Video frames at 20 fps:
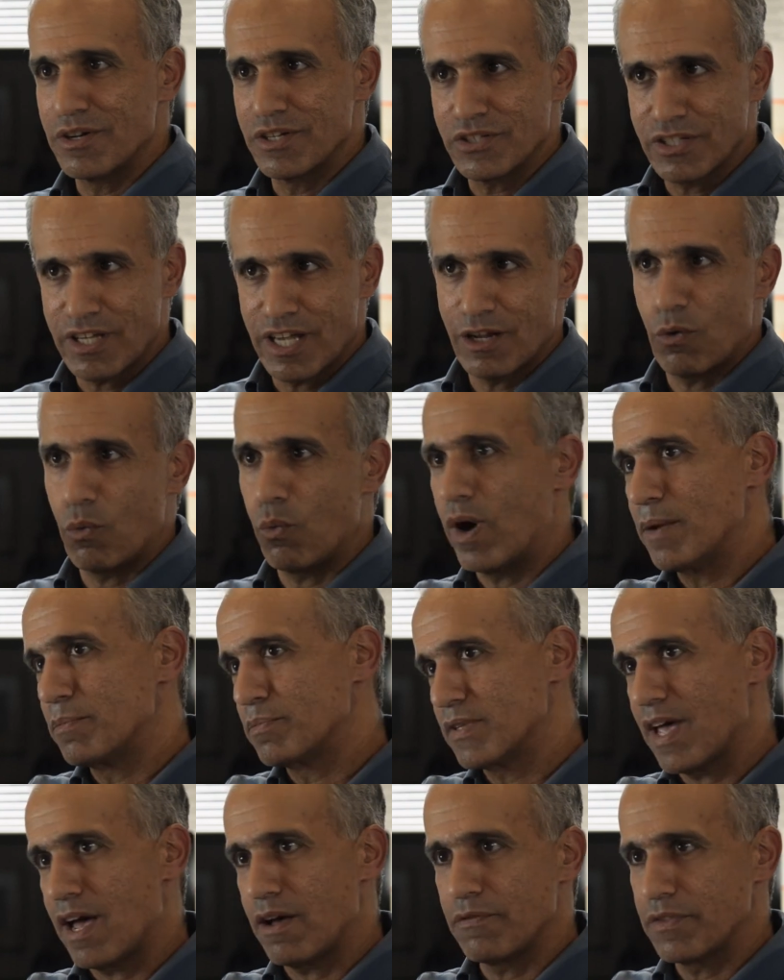just kind of
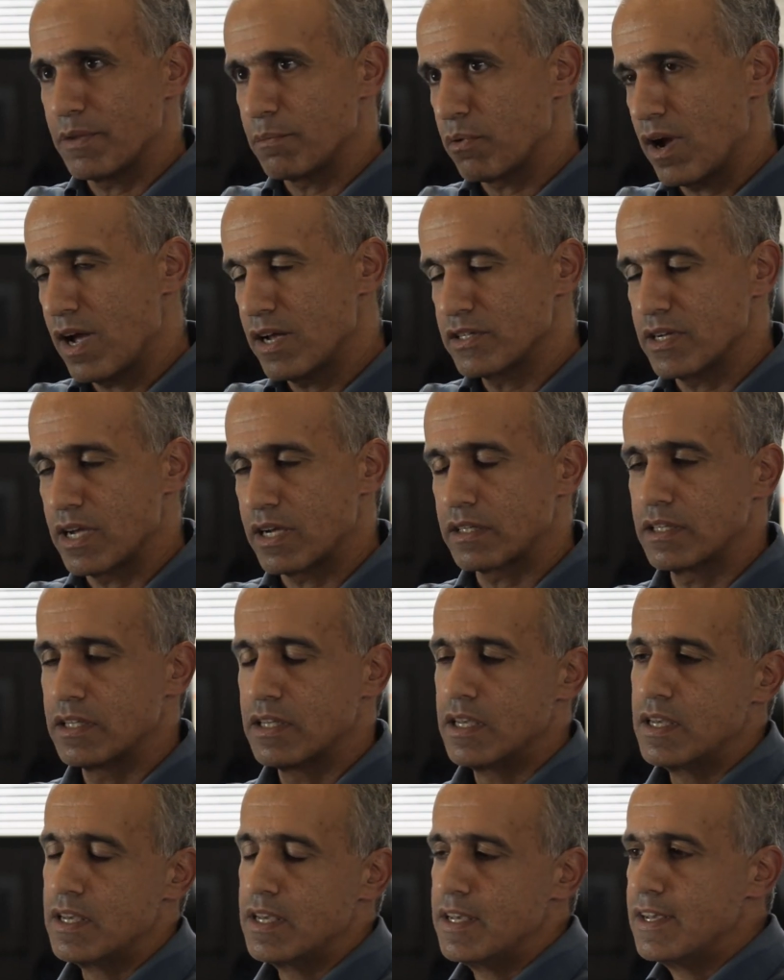wipes out the project.
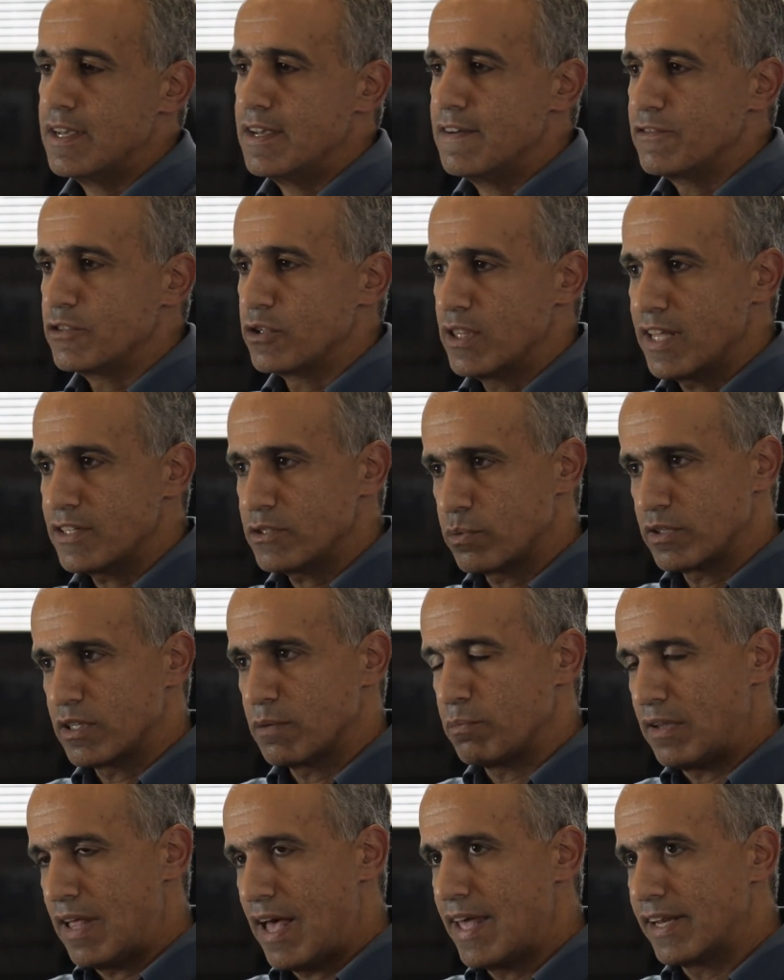So that's what the
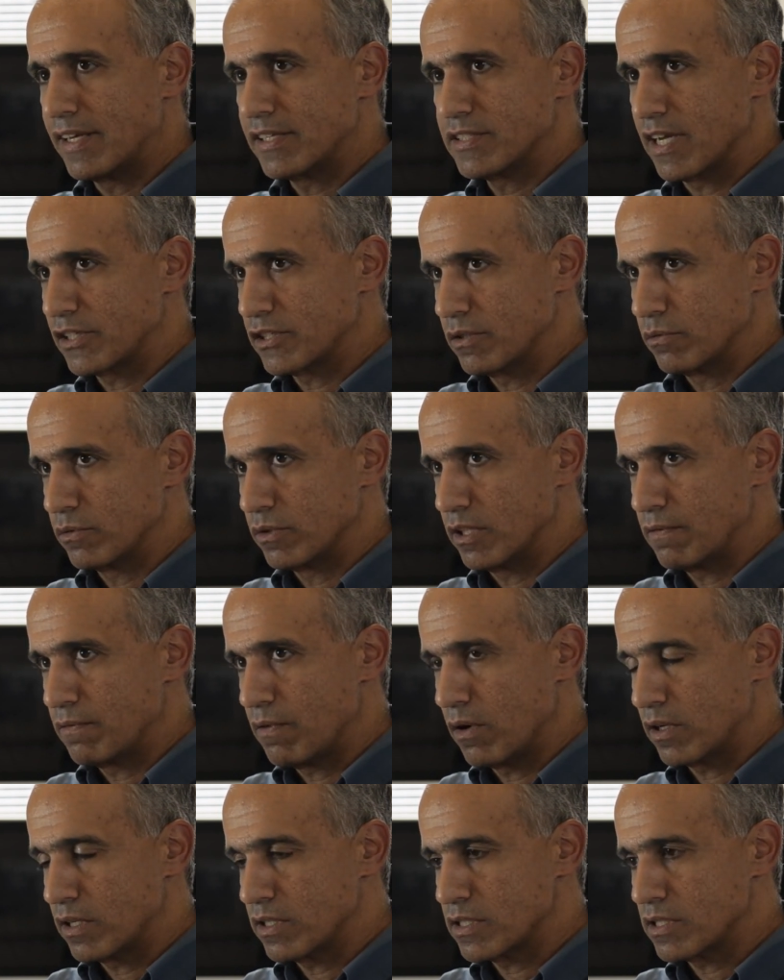planning section really
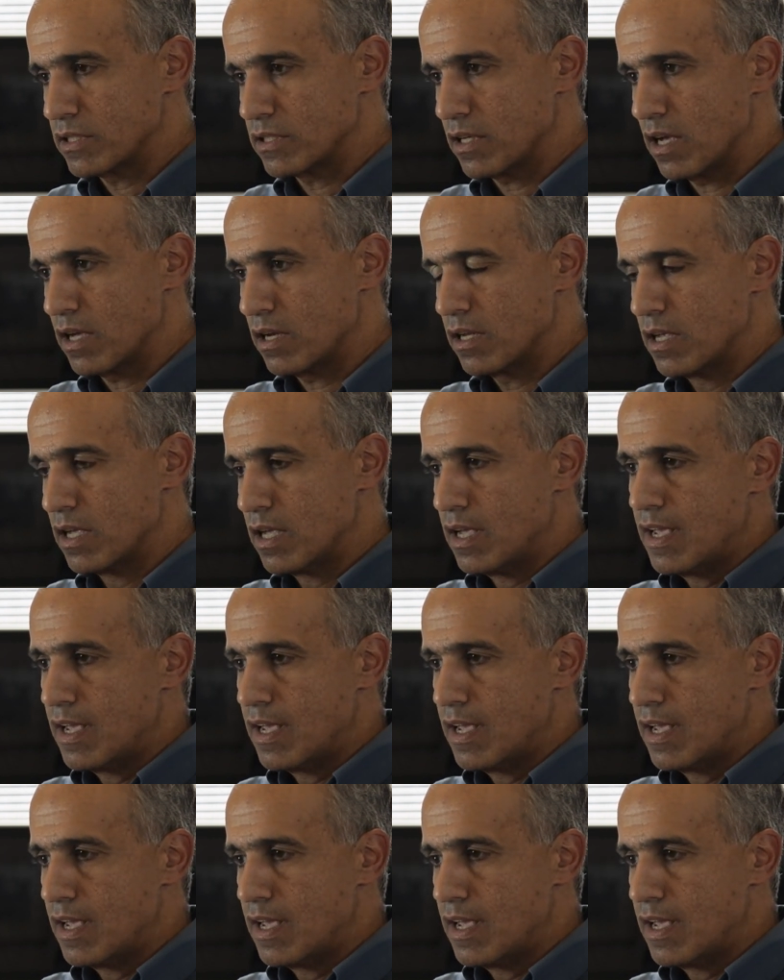focuses on.